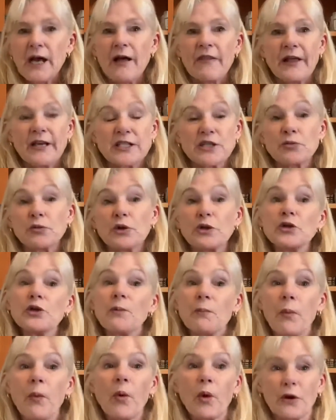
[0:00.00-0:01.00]
That's really
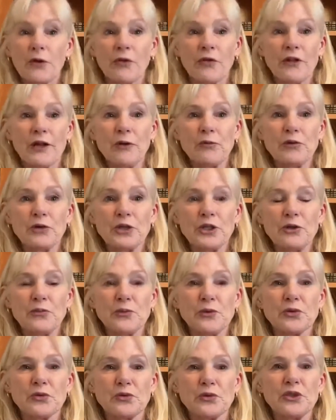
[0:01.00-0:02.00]
important. That will
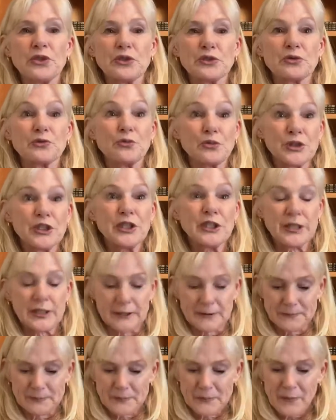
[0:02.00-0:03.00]
keep your reader
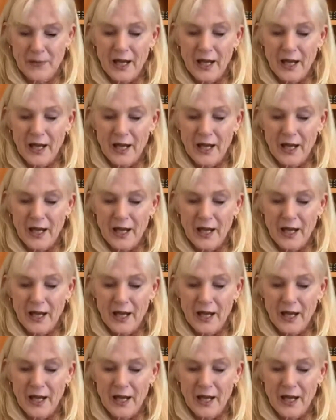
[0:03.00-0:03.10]
reading.